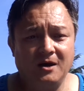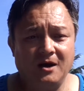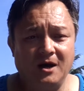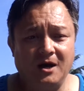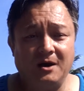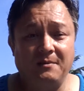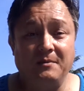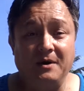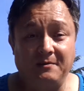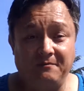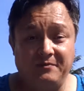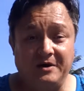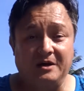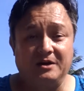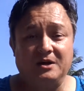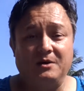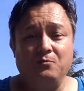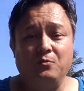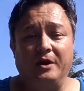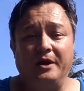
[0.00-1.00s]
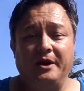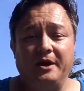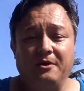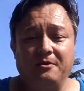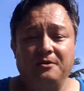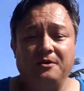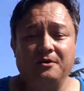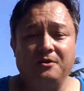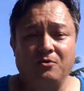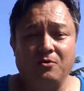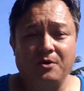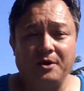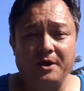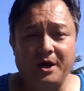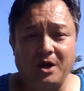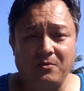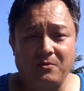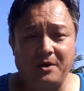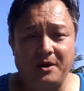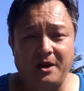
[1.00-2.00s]
In fact, I'm right here in the
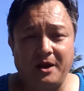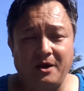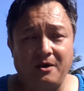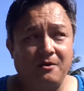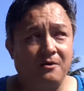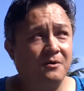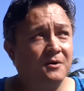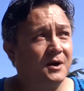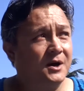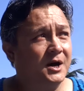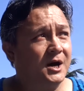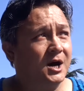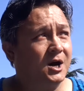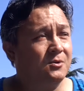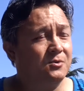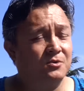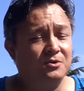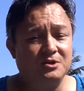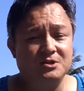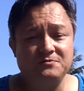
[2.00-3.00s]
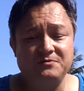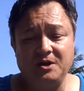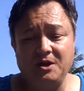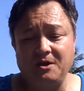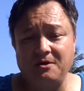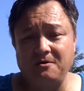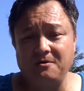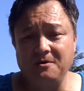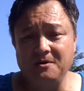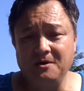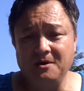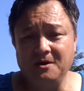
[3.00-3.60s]
courtyard right now doing this video.